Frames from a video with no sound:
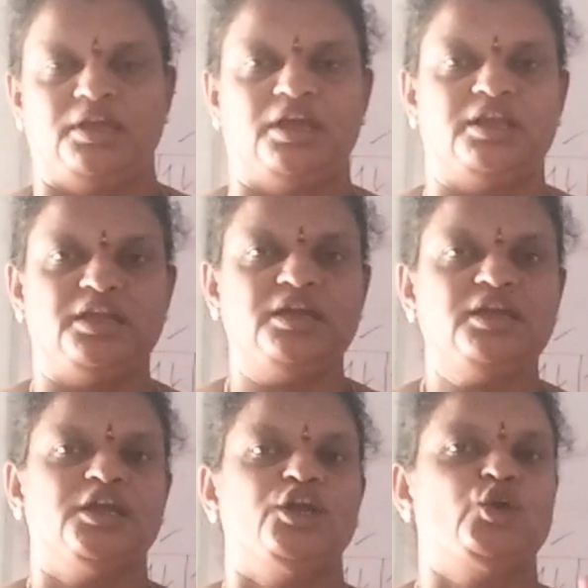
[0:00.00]
Any
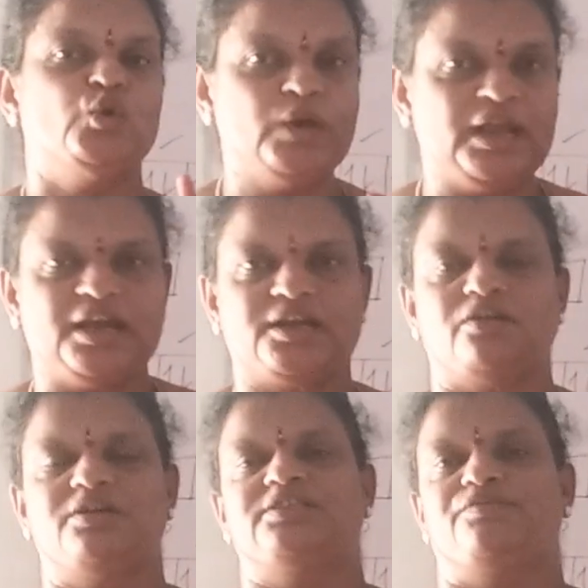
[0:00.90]
2
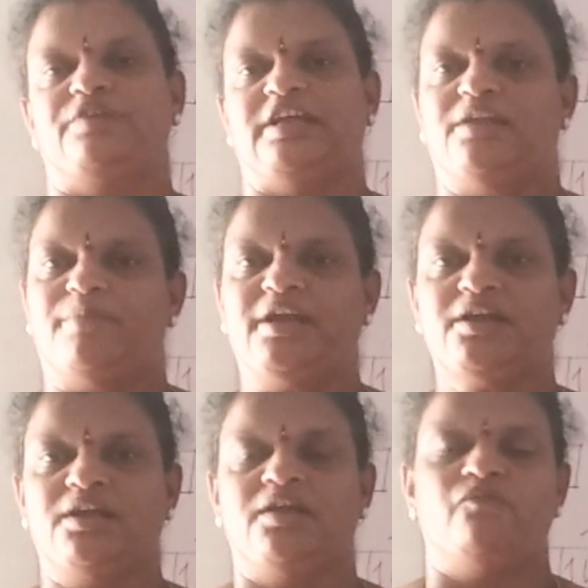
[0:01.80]
electrons of an element
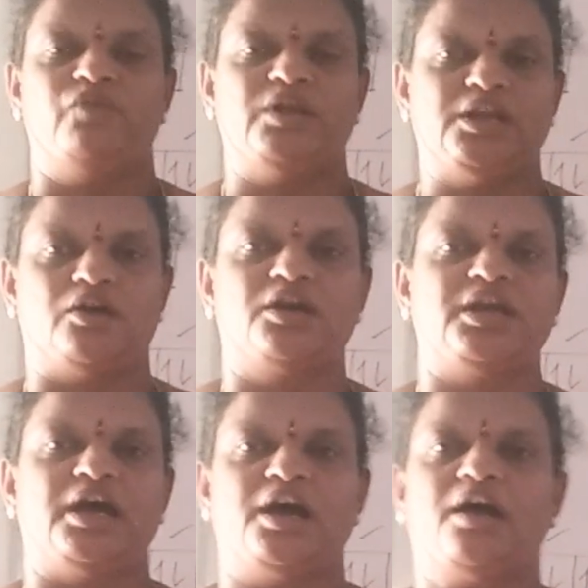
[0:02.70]
will not
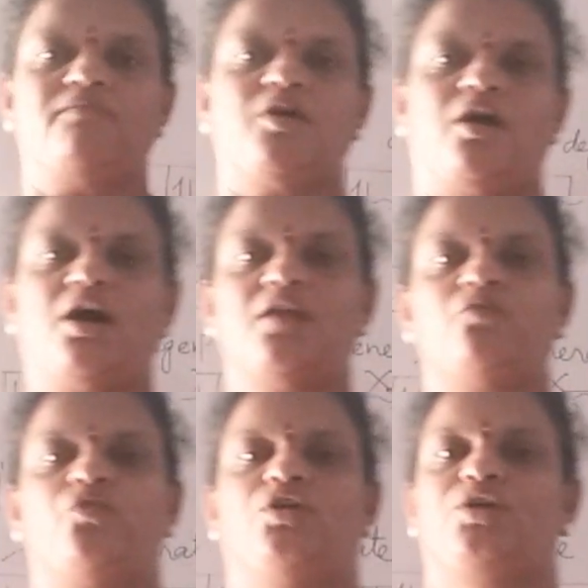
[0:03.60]
have all
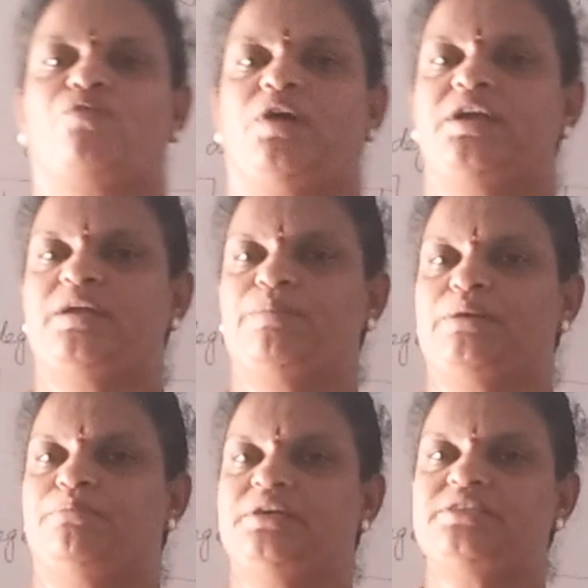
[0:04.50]
4 quantum
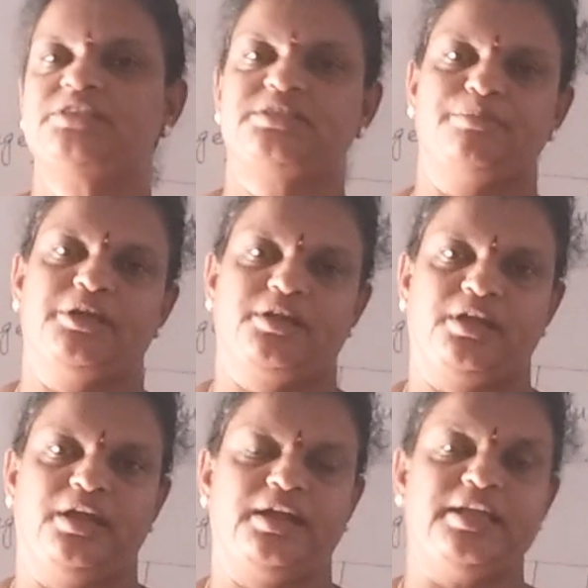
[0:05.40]
numbers similar.
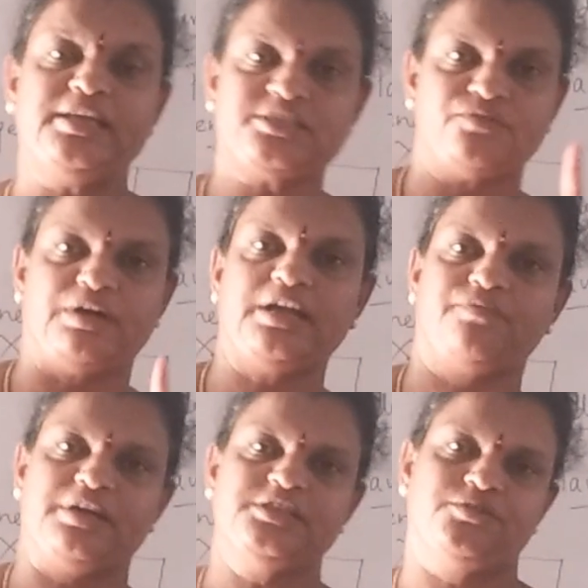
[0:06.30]
At least one
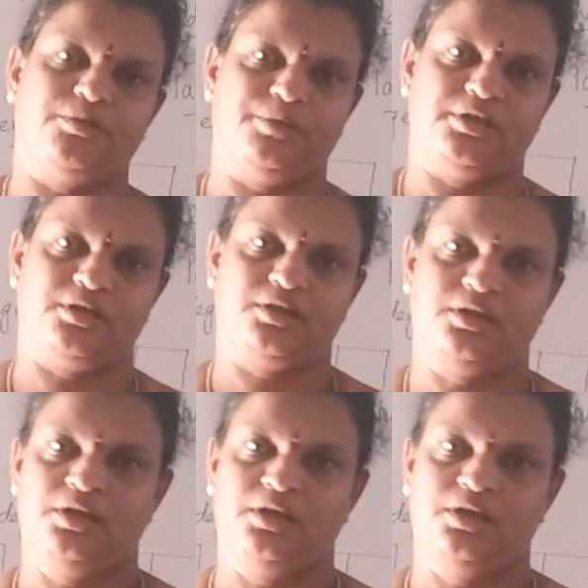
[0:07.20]
difference will be there.